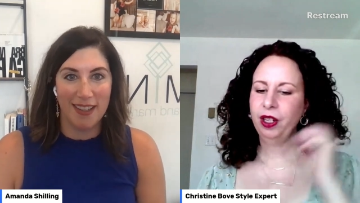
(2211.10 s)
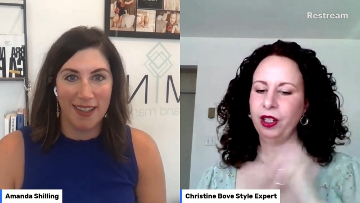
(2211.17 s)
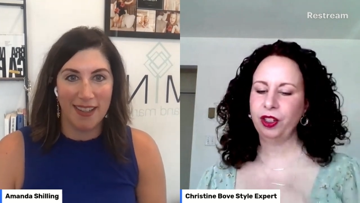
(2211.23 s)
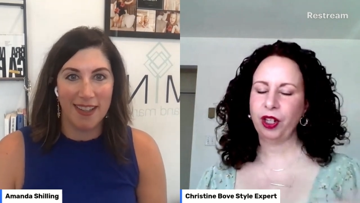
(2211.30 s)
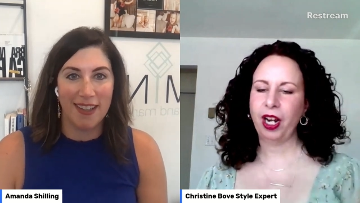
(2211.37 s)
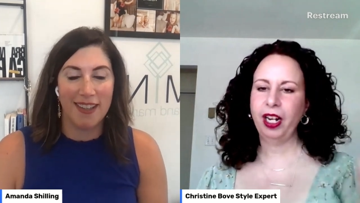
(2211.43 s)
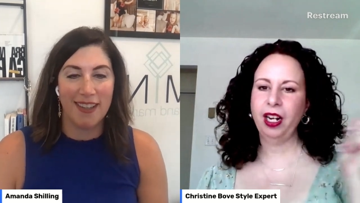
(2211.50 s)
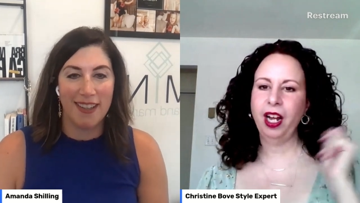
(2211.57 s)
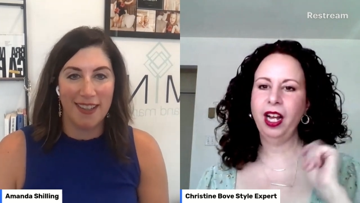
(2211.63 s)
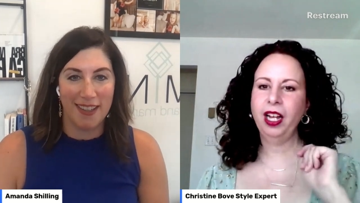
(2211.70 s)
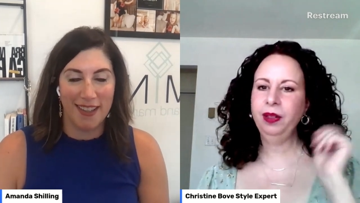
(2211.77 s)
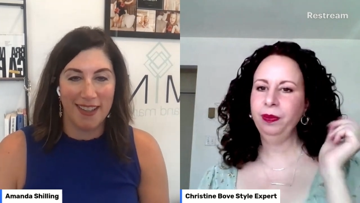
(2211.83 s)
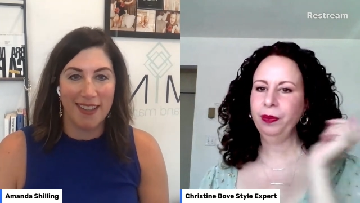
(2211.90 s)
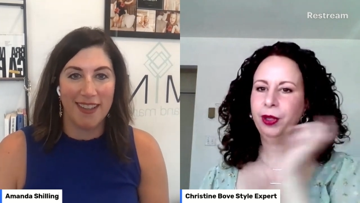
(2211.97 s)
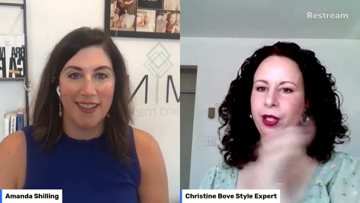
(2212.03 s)
Speaker 1: try it
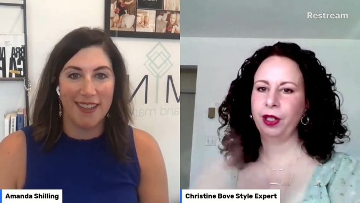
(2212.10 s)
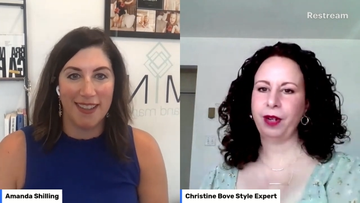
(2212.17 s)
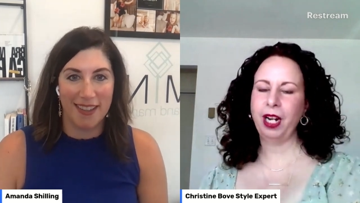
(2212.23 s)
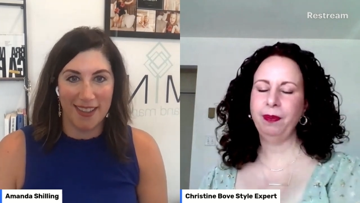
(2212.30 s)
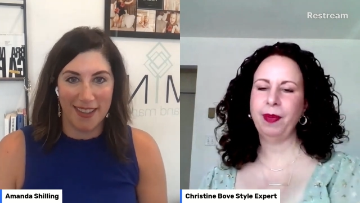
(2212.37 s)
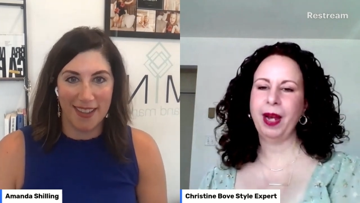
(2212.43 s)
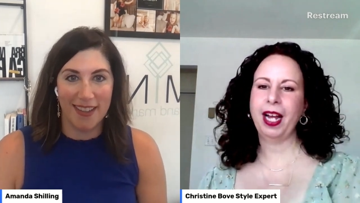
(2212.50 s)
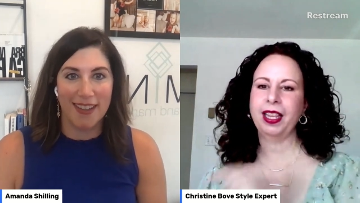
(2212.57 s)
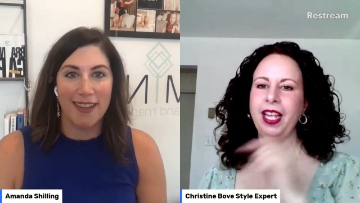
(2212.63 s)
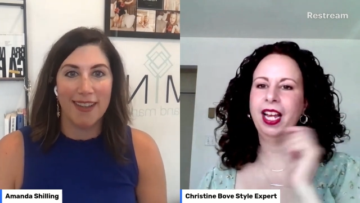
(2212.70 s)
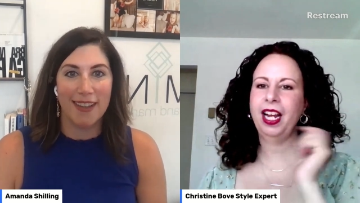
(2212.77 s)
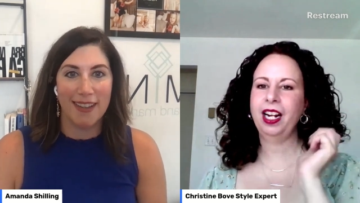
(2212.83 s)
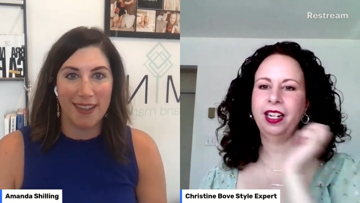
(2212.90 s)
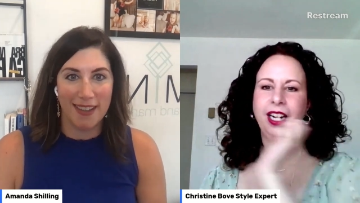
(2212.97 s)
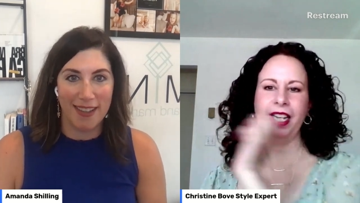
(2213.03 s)
on, put it right back
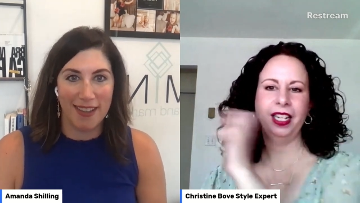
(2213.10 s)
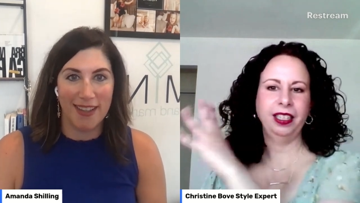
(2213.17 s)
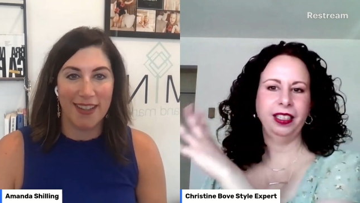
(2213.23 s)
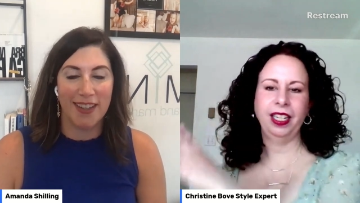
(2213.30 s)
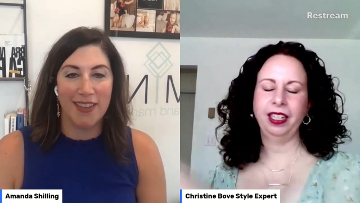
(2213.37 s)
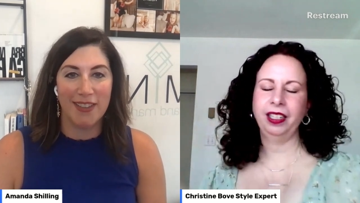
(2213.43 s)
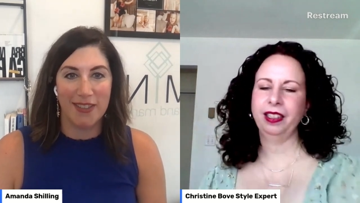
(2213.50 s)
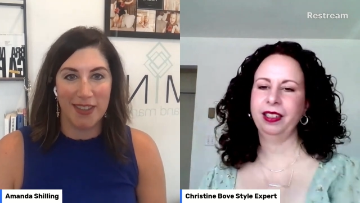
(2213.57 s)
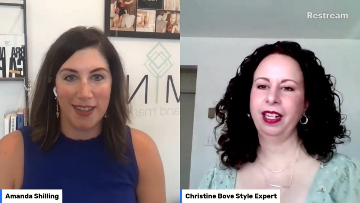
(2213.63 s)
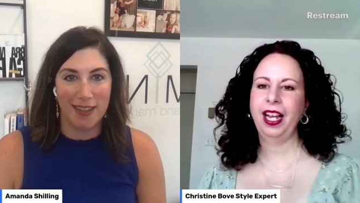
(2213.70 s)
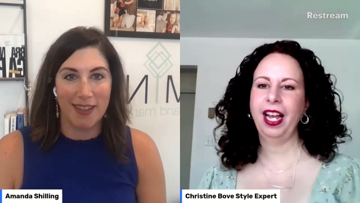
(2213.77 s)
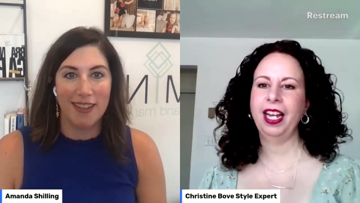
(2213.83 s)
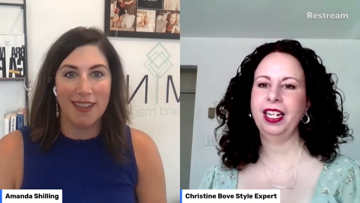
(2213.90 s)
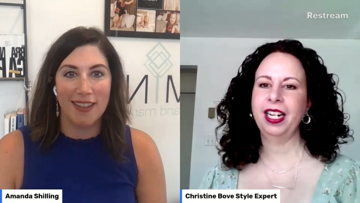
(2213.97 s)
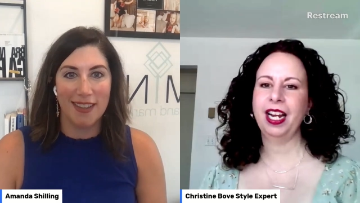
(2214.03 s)
there and, yeah. and
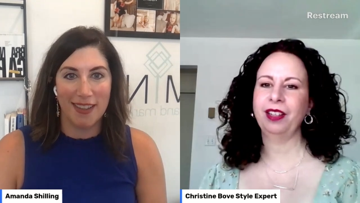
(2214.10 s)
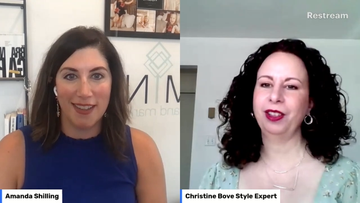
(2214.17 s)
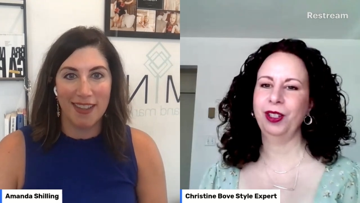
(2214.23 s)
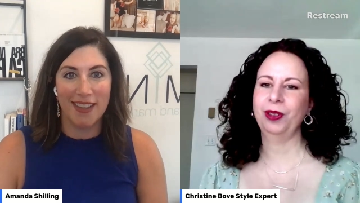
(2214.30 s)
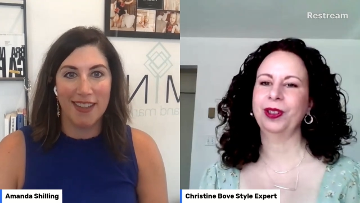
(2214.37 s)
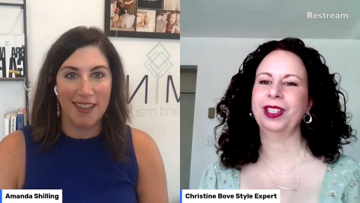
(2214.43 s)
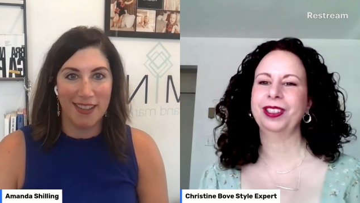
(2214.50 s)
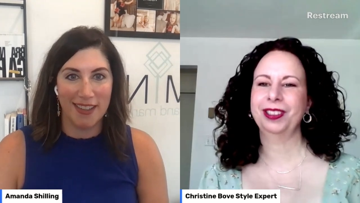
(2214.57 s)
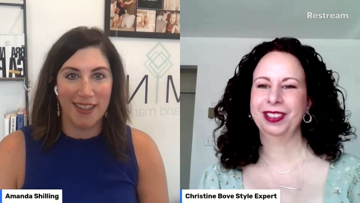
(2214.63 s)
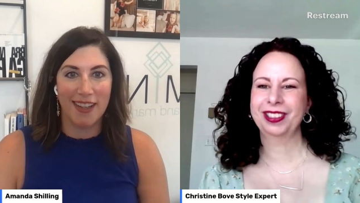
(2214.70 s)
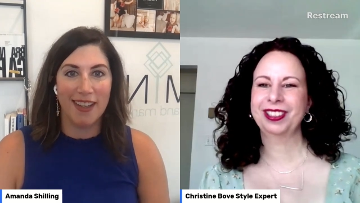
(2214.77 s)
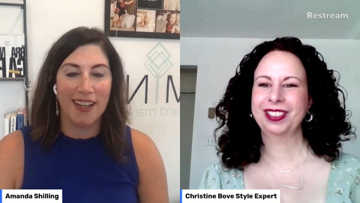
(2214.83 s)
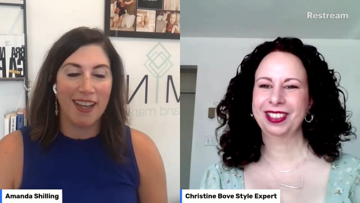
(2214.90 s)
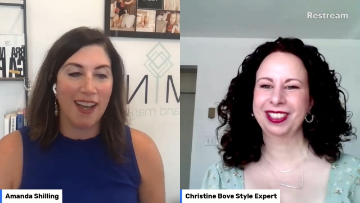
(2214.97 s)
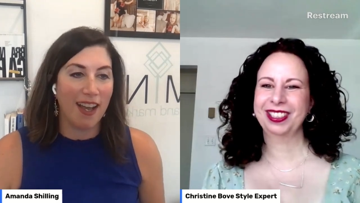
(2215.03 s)
it out the door
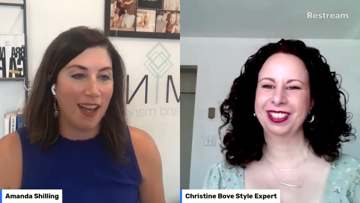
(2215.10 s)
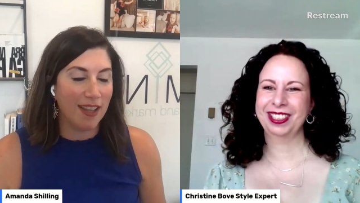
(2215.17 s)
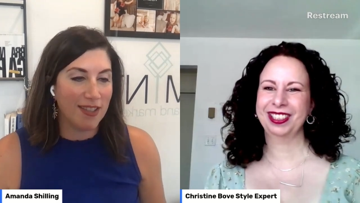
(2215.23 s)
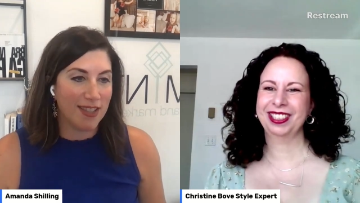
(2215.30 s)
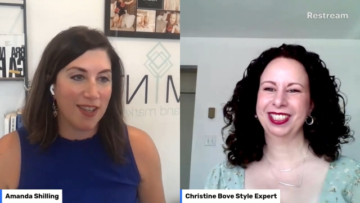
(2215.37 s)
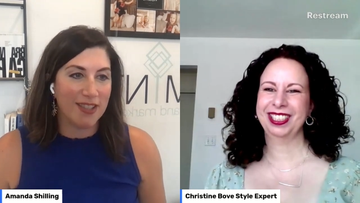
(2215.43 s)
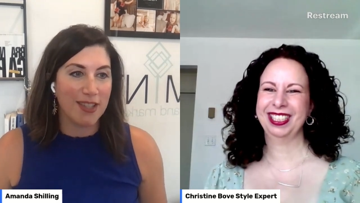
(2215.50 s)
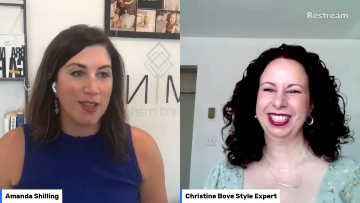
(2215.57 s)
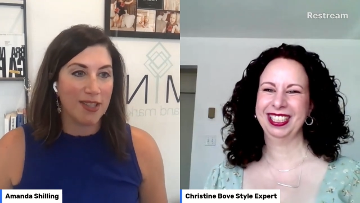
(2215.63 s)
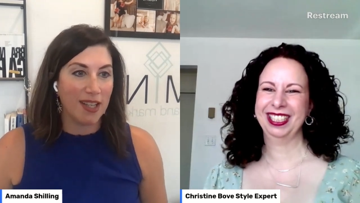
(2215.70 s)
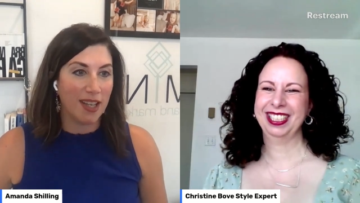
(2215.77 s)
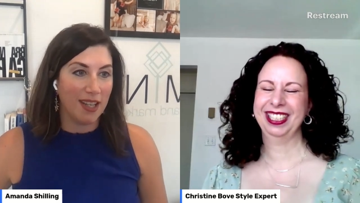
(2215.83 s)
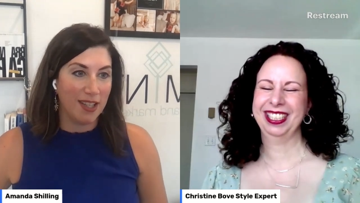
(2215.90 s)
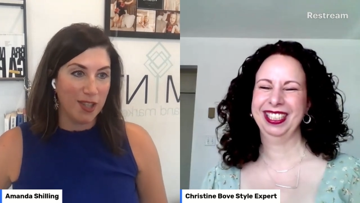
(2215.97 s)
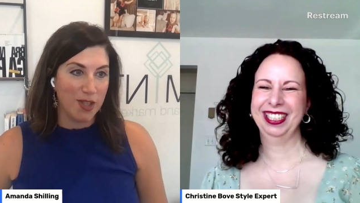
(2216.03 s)
Speaker 2: yeah, it sounds like
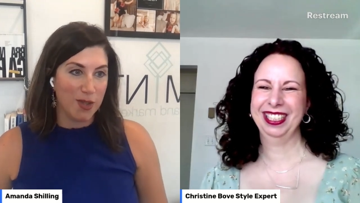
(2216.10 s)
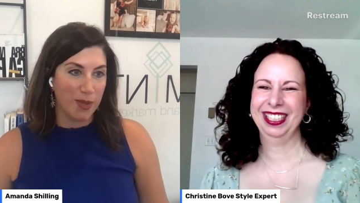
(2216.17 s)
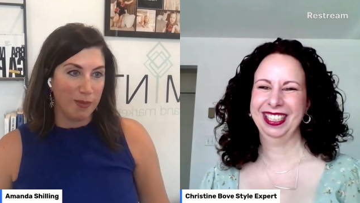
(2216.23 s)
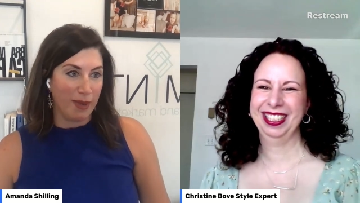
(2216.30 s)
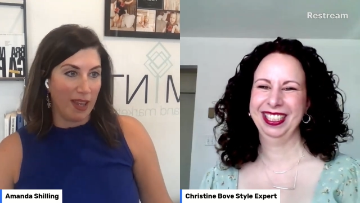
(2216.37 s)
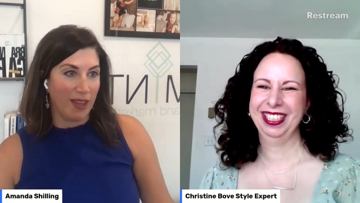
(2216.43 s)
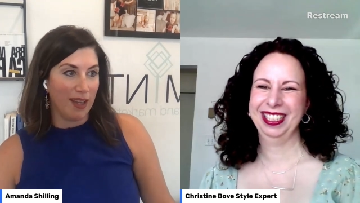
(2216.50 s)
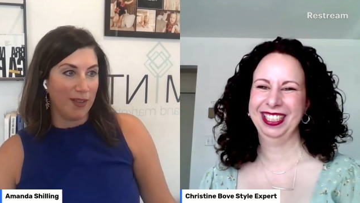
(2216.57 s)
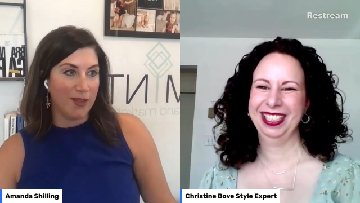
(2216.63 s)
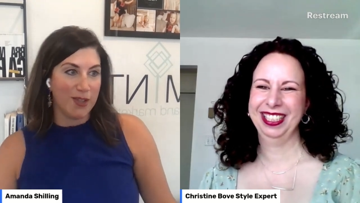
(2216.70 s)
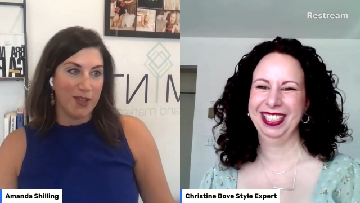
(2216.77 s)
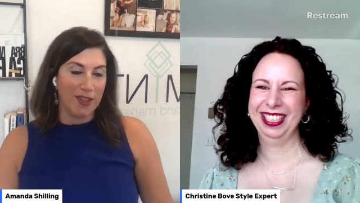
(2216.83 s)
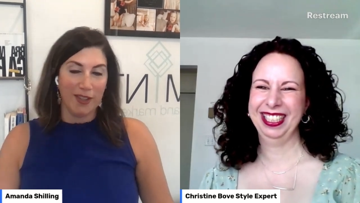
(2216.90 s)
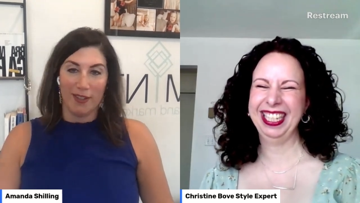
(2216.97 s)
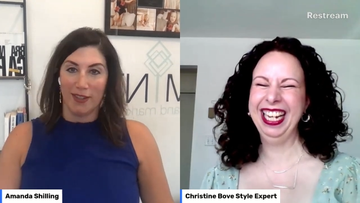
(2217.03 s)
I need you in my life
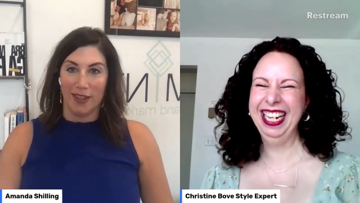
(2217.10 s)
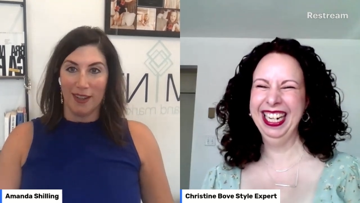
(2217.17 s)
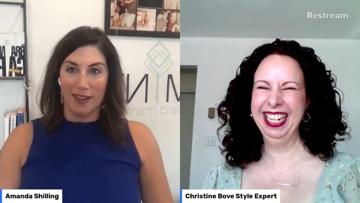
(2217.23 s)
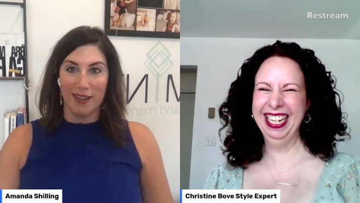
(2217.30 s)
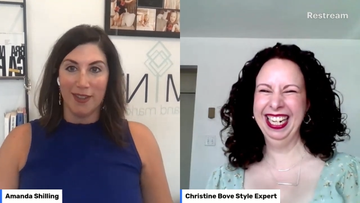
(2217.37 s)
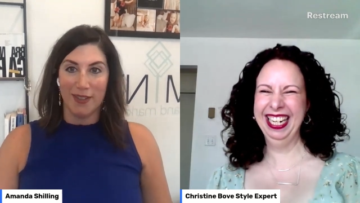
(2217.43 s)
too for